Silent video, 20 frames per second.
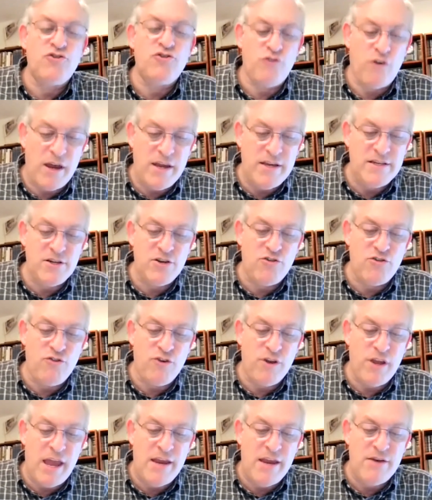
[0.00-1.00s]
tried to
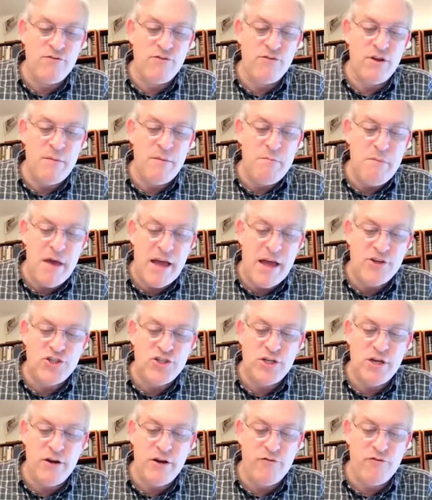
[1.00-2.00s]
create
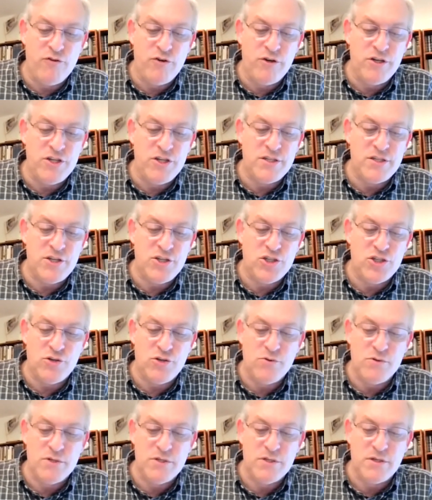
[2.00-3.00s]
imaginary religious
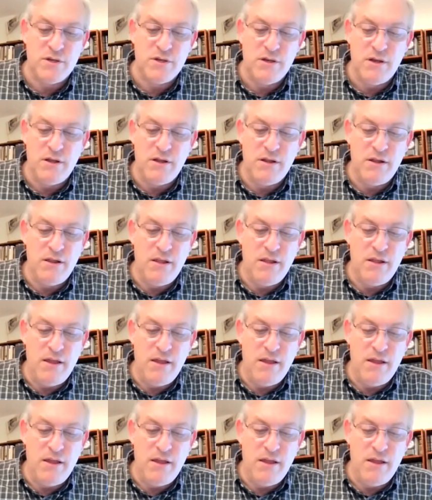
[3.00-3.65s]
issues,